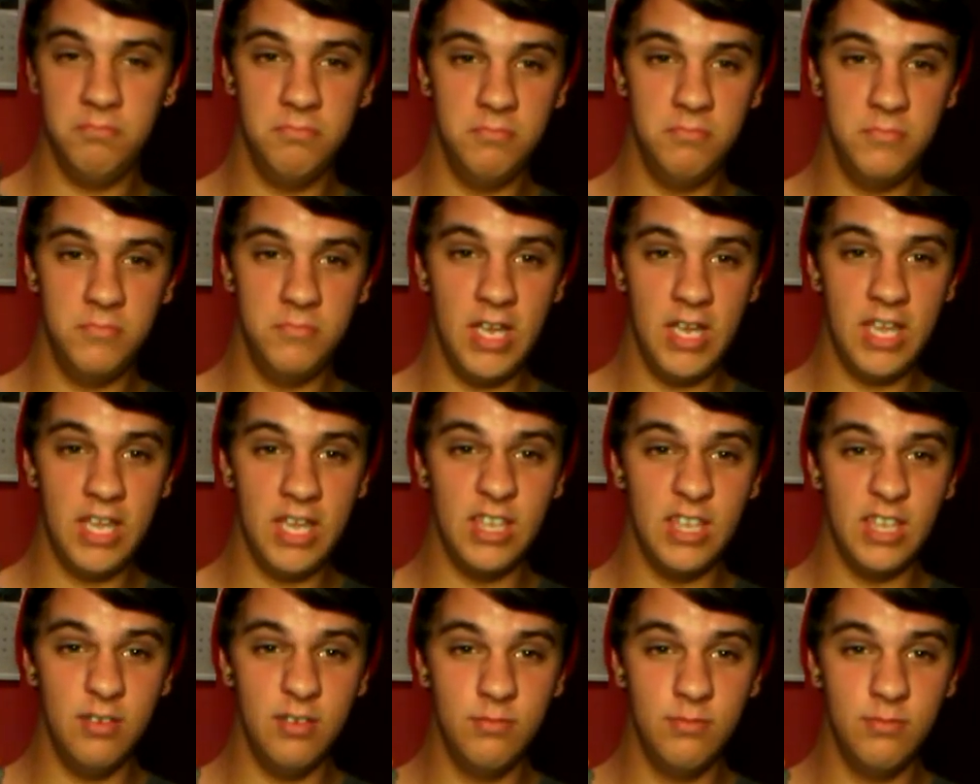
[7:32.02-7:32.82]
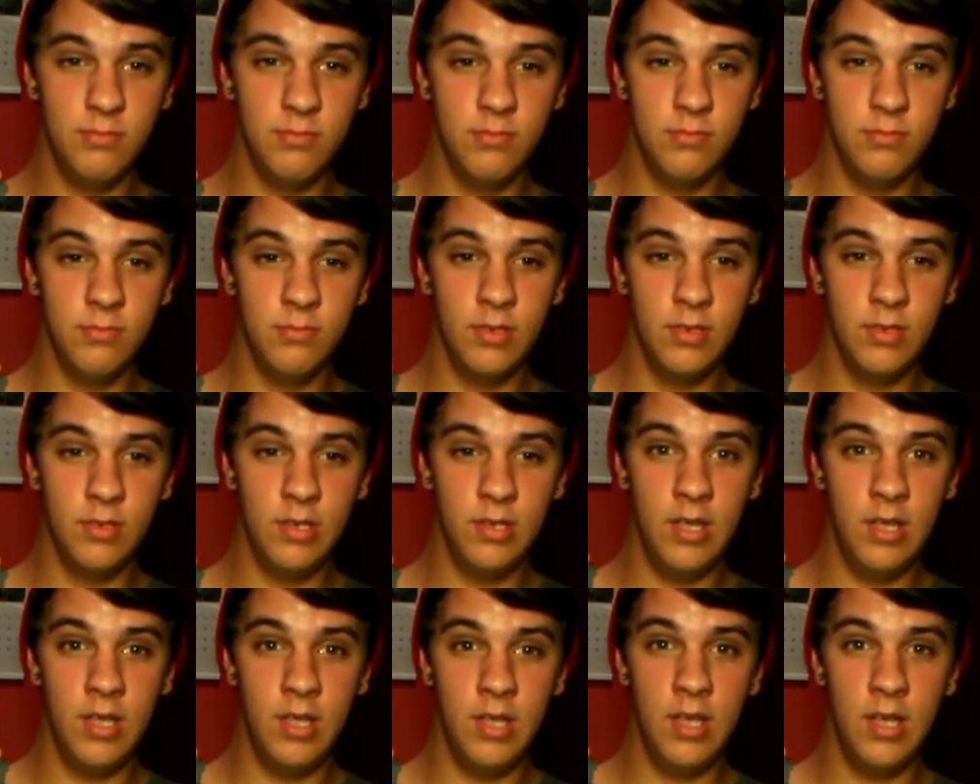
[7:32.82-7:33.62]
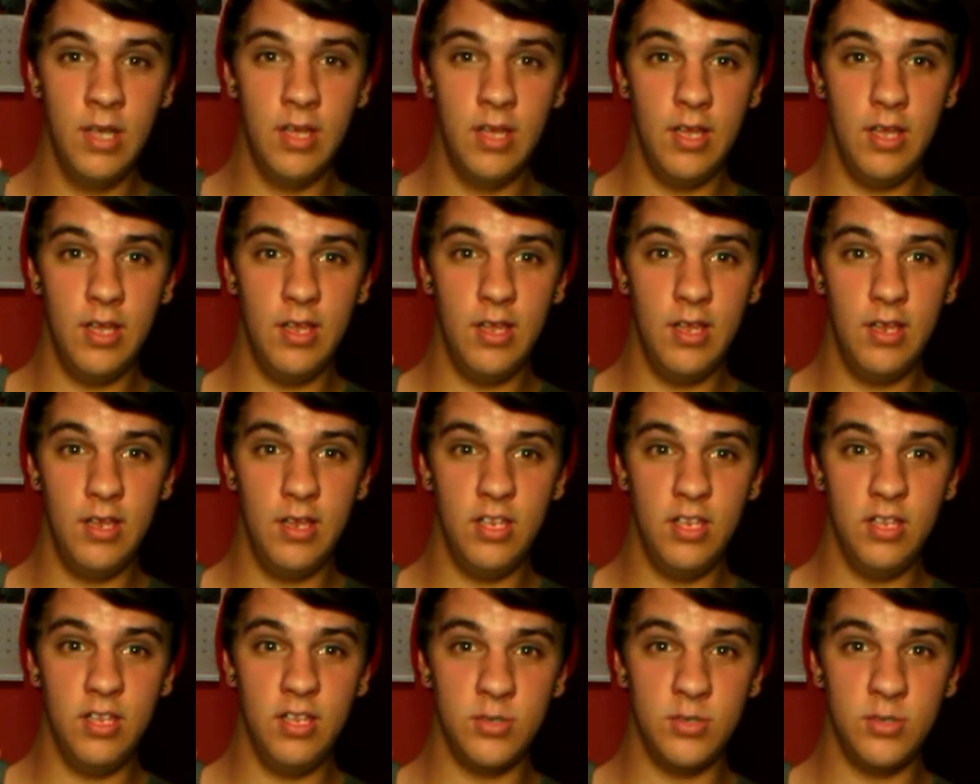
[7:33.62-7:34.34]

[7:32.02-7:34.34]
Nathan, you